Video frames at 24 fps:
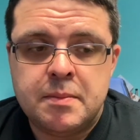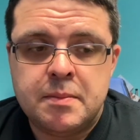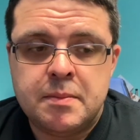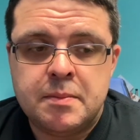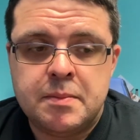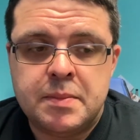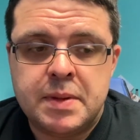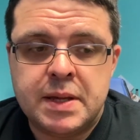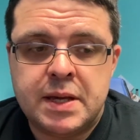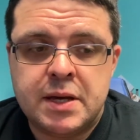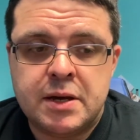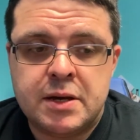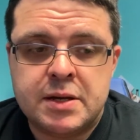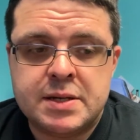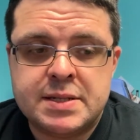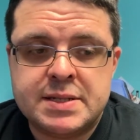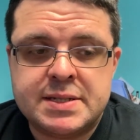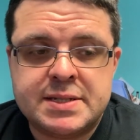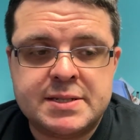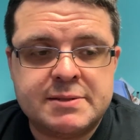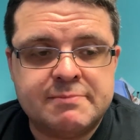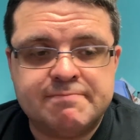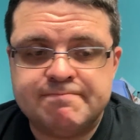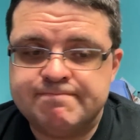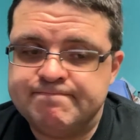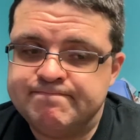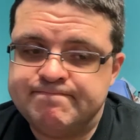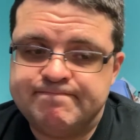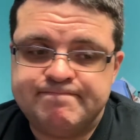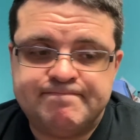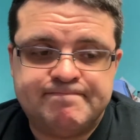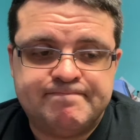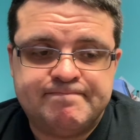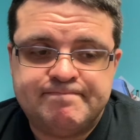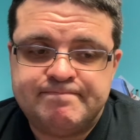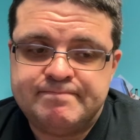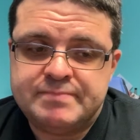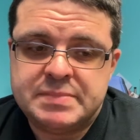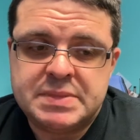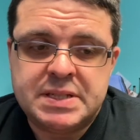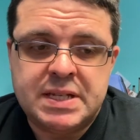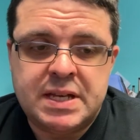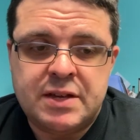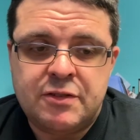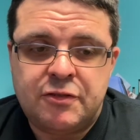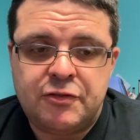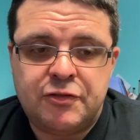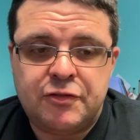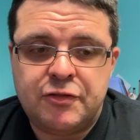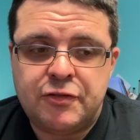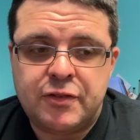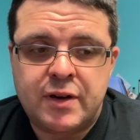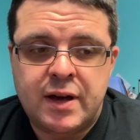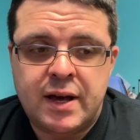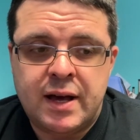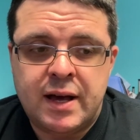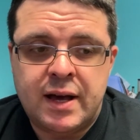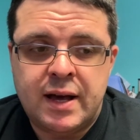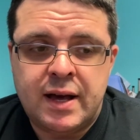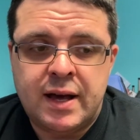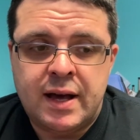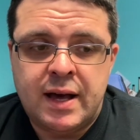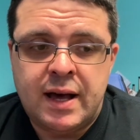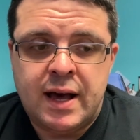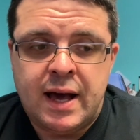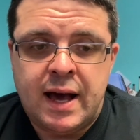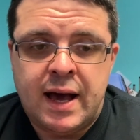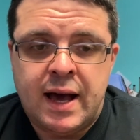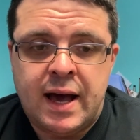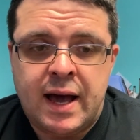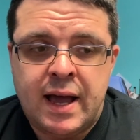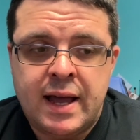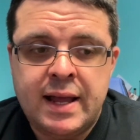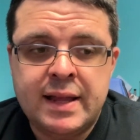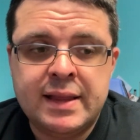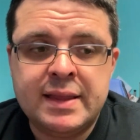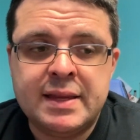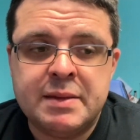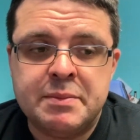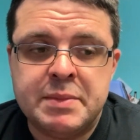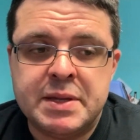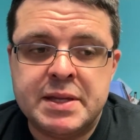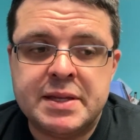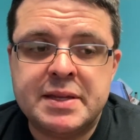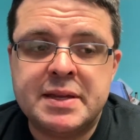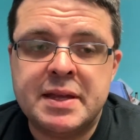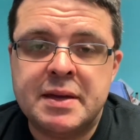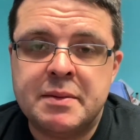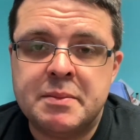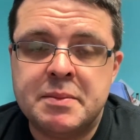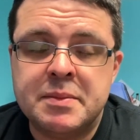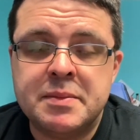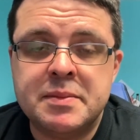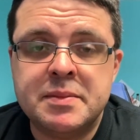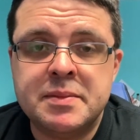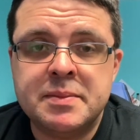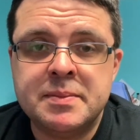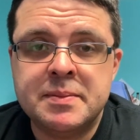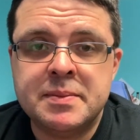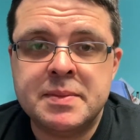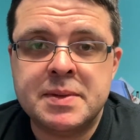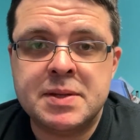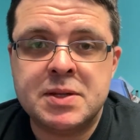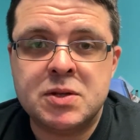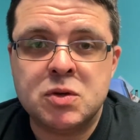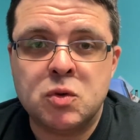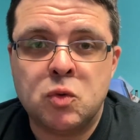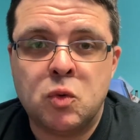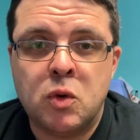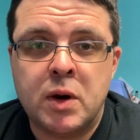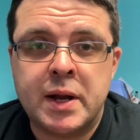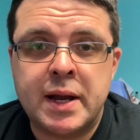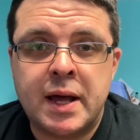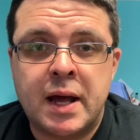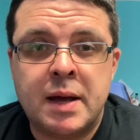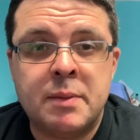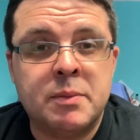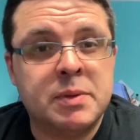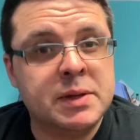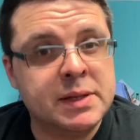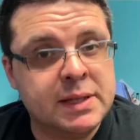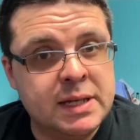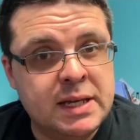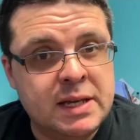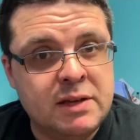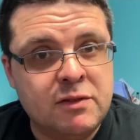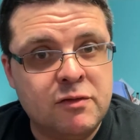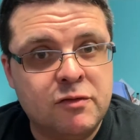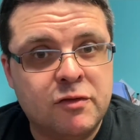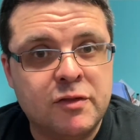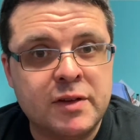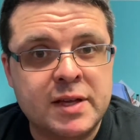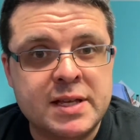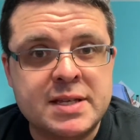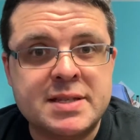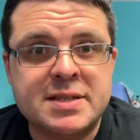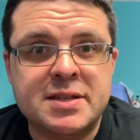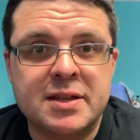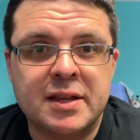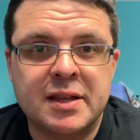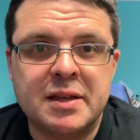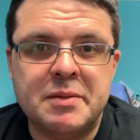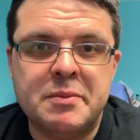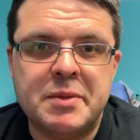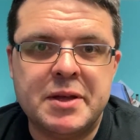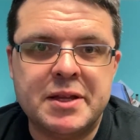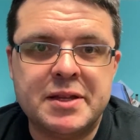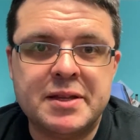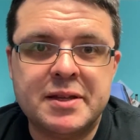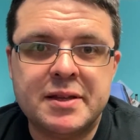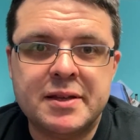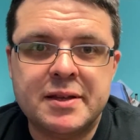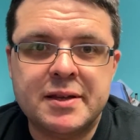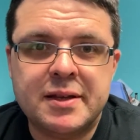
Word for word: Because if I limit them to what I believe is the limit,